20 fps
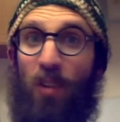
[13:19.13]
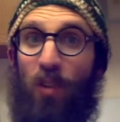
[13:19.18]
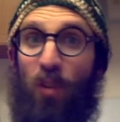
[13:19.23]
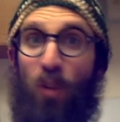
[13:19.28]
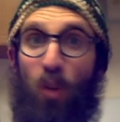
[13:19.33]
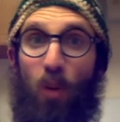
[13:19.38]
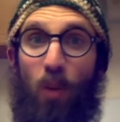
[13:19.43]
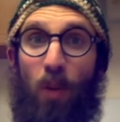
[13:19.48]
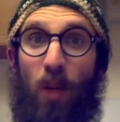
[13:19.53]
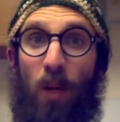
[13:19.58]

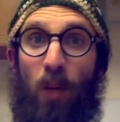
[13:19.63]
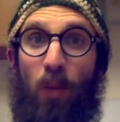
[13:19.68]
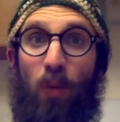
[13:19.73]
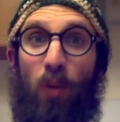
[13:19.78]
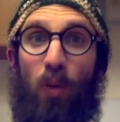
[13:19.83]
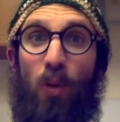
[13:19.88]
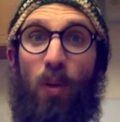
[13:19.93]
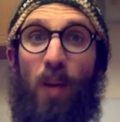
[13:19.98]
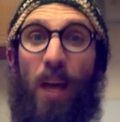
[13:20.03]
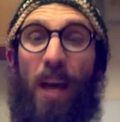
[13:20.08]
Turmeric
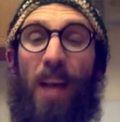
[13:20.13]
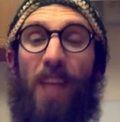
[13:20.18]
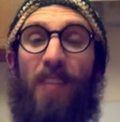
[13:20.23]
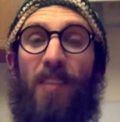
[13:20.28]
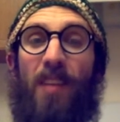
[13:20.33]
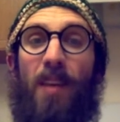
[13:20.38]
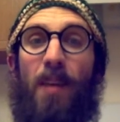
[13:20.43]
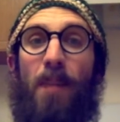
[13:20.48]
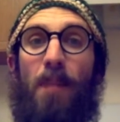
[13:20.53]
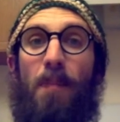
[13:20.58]
root has
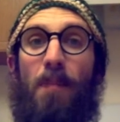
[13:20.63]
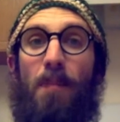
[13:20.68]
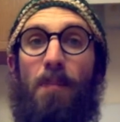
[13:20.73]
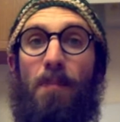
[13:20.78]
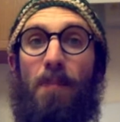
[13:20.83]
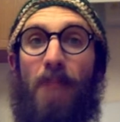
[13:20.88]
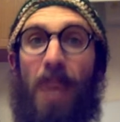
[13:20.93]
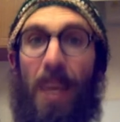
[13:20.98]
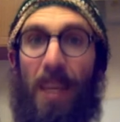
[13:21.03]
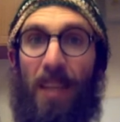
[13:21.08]

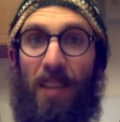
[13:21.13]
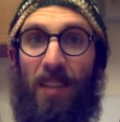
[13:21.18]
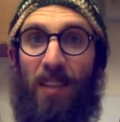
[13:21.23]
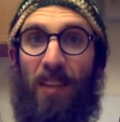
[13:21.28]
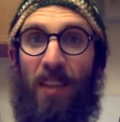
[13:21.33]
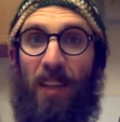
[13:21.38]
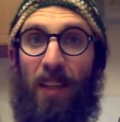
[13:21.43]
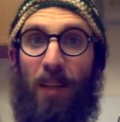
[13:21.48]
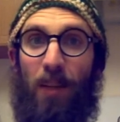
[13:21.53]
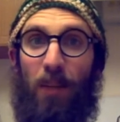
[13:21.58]

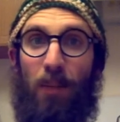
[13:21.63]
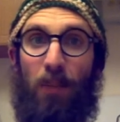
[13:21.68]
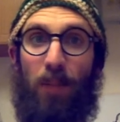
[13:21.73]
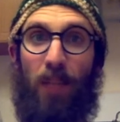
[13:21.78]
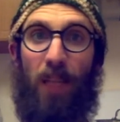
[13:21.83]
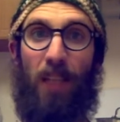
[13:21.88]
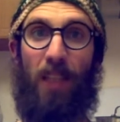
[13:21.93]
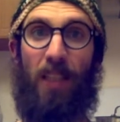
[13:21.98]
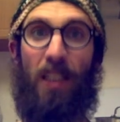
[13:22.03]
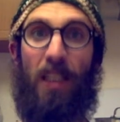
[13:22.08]
amazing
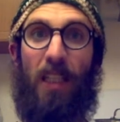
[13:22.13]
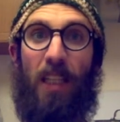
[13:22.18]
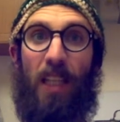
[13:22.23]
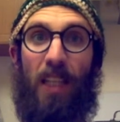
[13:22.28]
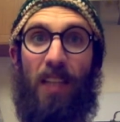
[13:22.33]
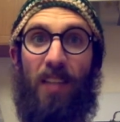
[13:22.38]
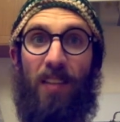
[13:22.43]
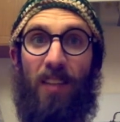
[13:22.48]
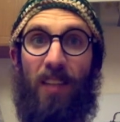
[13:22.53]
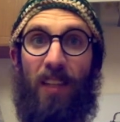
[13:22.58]
blood
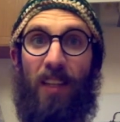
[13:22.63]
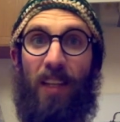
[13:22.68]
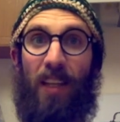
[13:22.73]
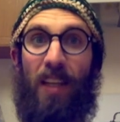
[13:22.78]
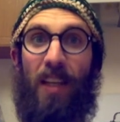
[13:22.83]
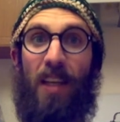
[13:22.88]
cleansing